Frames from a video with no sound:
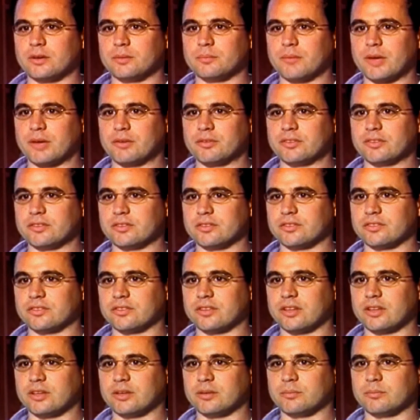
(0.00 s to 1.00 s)
My research
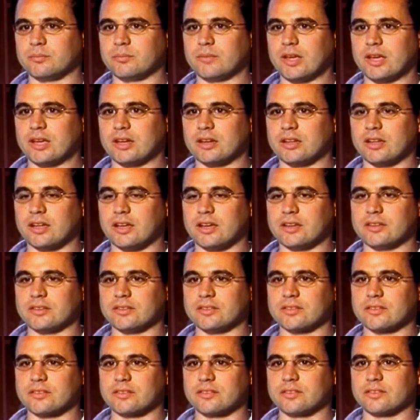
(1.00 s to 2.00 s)
team
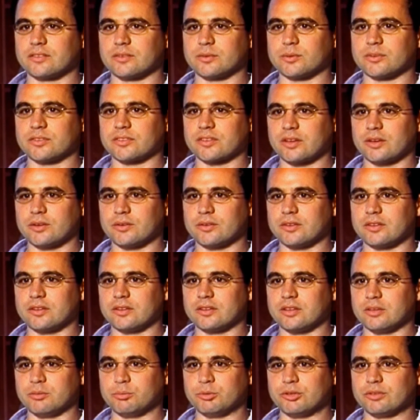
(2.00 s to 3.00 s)
analyzed the source code in the
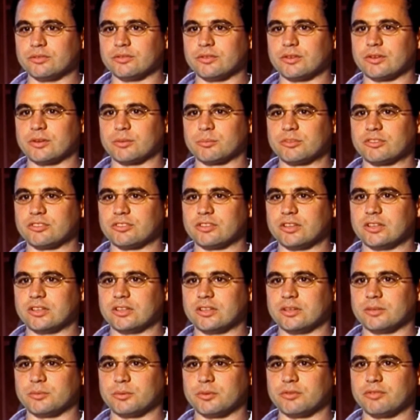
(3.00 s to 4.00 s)
Diebold voting machine,
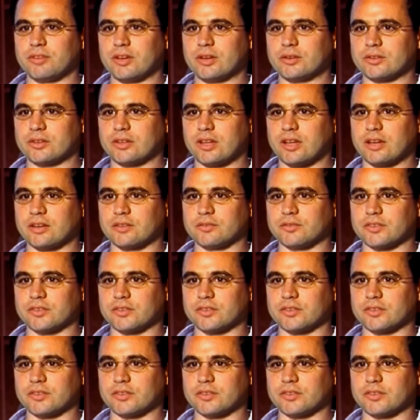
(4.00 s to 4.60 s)
and we found a lot of